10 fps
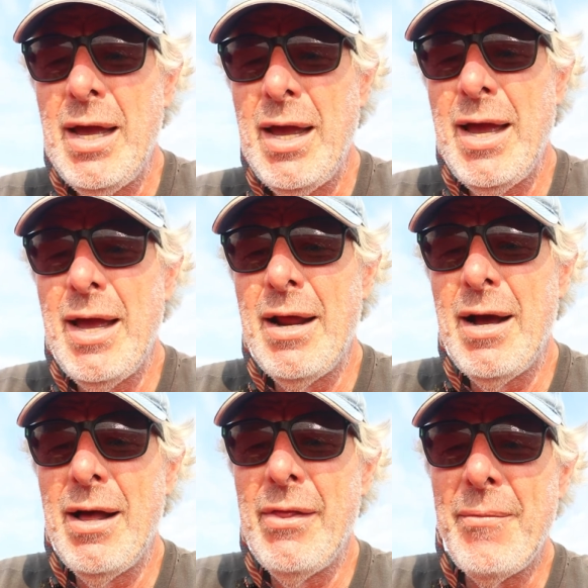and
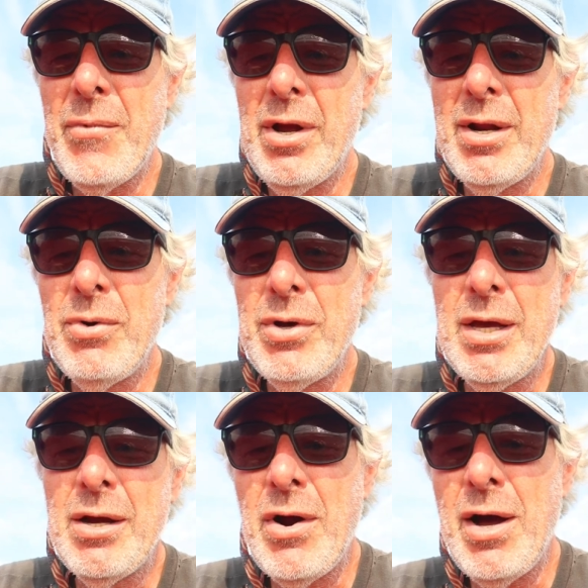uh, then we're going to
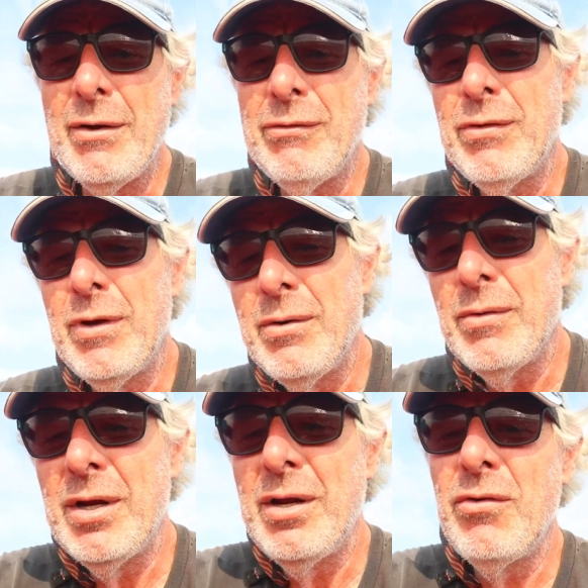boogie across and
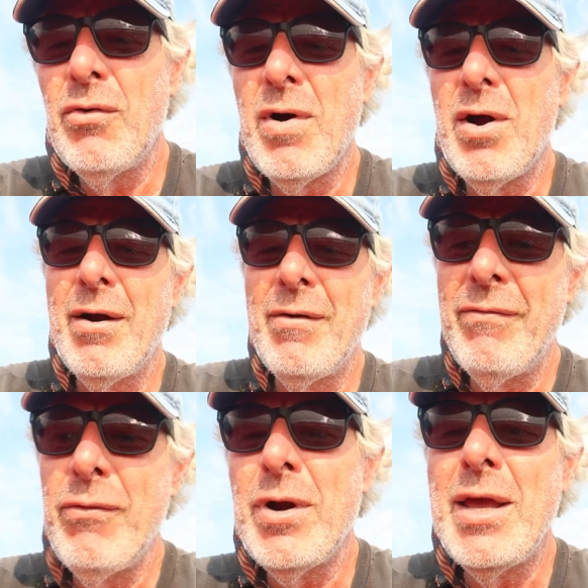we're going to do our
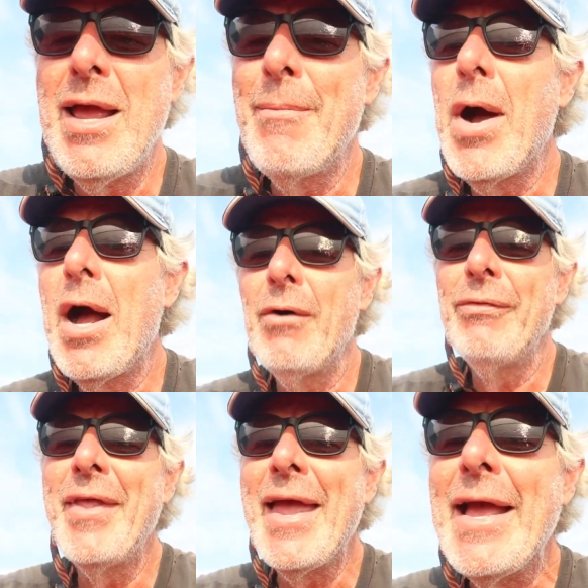48 mile
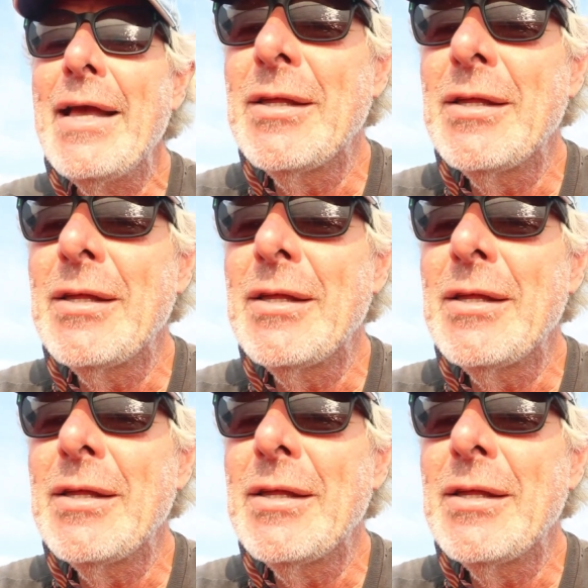day